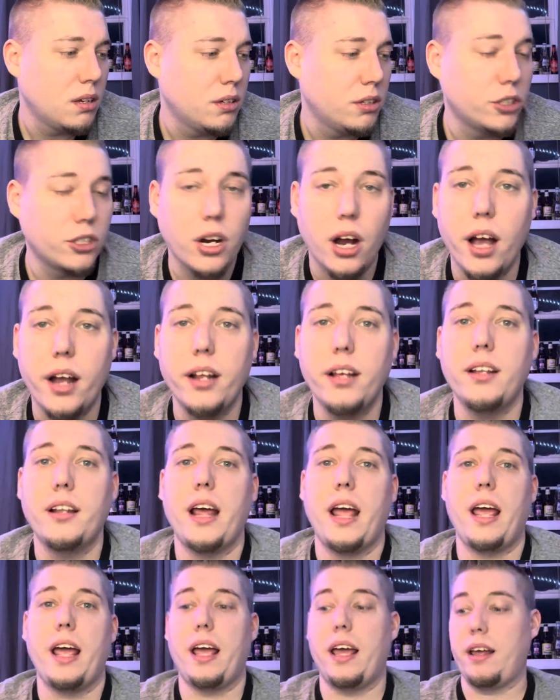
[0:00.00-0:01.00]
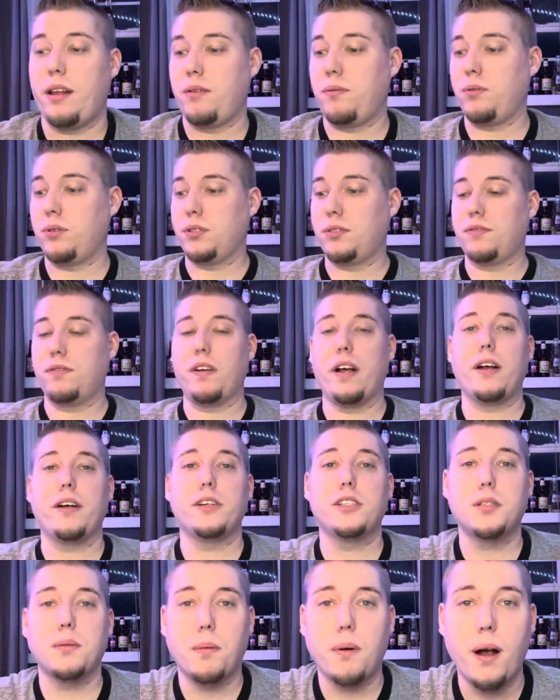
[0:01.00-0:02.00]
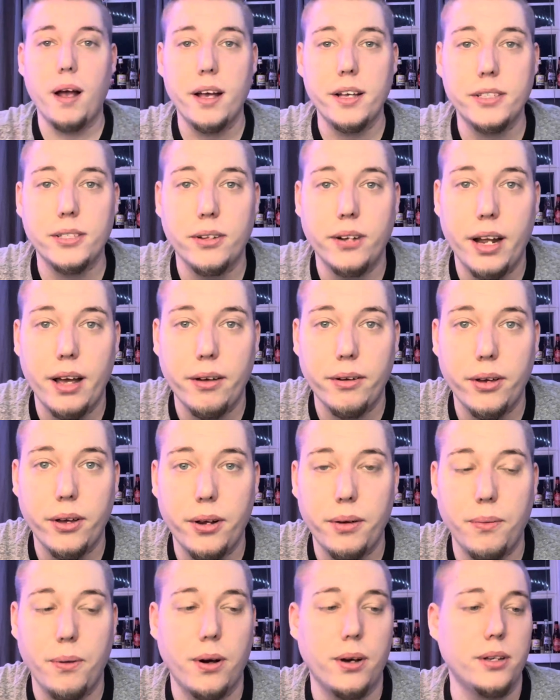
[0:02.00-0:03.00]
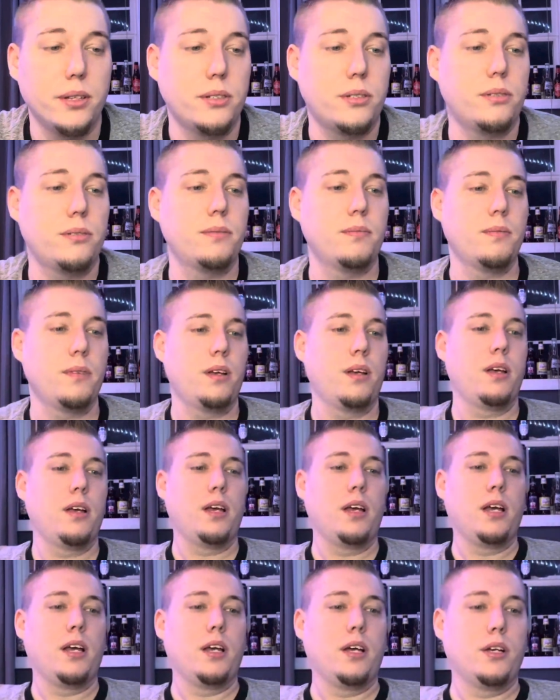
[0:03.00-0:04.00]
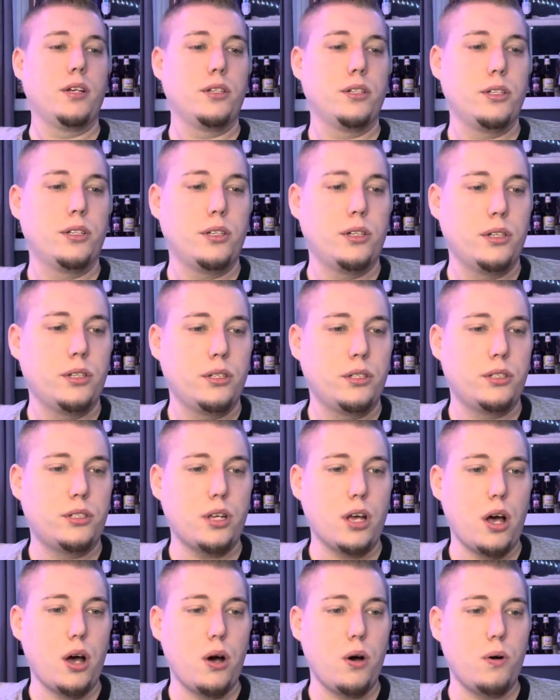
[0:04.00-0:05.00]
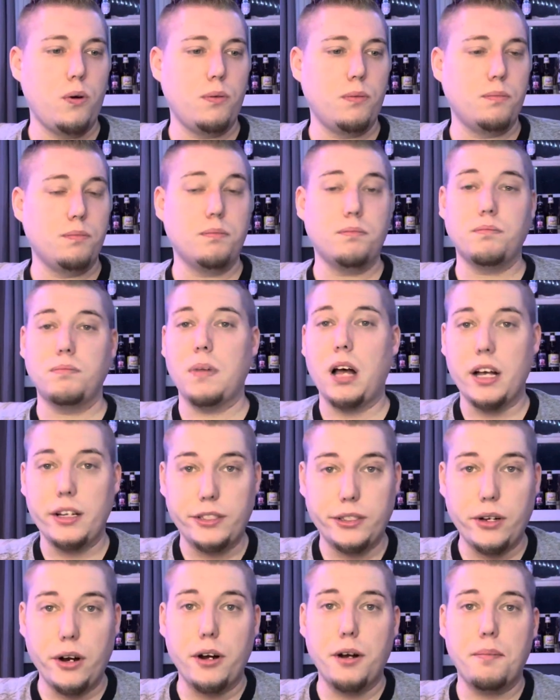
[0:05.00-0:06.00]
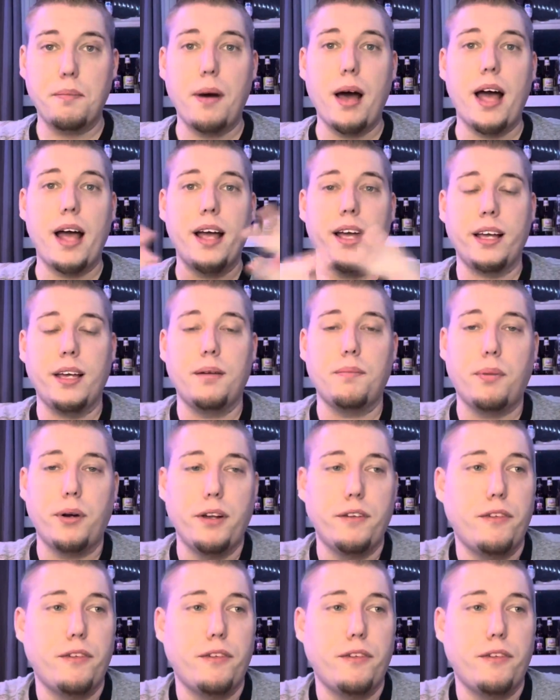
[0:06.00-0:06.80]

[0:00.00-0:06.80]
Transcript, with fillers: Tried it and was very surprised on how good it was. So I started buying it pretty